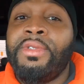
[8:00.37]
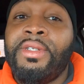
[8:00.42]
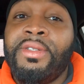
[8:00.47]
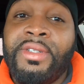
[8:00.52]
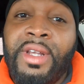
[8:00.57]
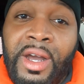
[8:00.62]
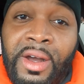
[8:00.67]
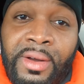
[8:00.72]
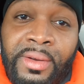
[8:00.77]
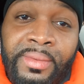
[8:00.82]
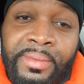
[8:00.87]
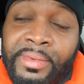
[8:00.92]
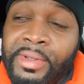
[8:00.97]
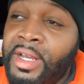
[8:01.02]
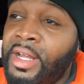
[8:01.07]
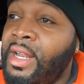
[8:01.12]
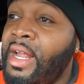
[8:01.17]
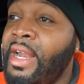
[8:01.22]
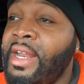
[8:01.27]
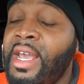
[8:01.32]
So
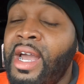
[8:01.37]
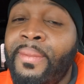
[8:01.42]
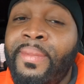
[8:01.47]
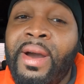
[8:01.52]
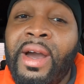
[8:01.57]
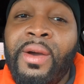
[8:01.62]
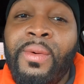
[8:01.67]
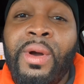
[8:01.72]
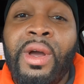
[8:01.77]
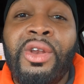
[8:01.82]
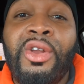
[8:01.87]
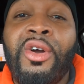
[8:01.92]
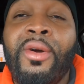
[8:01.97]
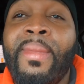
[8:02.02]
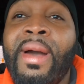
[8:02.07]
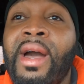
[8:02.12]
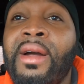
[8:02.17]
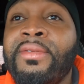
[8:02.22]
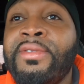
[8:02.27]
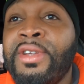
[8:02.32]
a lot of y'all probably want to know
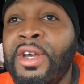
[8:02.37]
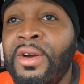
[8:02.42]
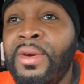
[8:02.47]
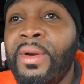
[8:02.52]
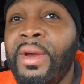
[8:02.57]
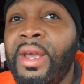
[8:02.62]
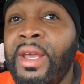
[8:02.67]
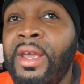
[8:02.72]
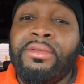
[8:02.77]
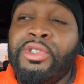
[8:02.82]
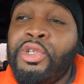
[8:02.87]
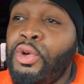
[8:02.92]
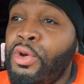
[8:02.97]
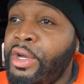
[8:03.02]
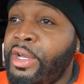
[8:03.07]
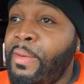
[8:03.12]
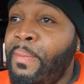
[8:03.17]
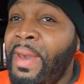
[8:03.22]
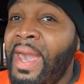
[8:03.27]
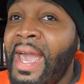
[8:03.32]
about towing.
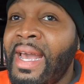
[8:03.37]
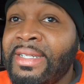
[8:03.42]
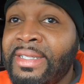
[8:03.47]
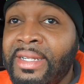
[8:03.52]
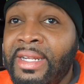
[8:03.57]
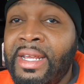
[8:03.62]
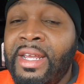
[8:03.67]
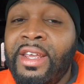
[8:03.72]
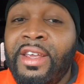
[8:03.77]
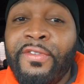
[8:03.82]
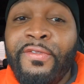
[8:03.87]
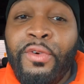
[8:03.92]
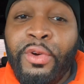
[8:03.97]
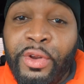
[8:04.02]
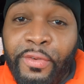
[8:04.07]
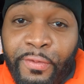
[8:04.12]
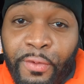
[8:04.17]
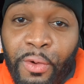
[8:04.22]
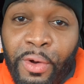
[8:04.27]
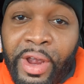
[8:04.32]
Towing capacity for
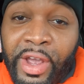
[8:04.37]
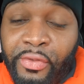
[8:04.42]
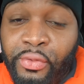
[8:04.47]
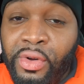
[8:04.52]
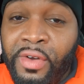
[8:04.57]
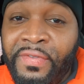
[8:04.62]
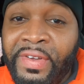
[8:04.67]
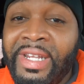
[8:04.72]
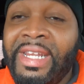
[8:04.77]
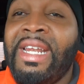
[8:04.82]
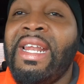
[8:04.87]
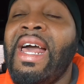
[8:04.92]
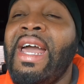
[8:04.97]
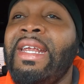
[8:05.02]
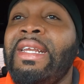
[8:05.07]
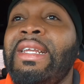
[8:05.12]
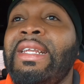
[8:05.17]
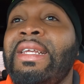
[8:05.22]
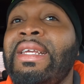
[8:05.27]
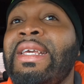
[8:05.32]
the Ford F-150
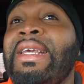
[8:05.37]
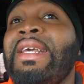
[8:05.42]
Lighting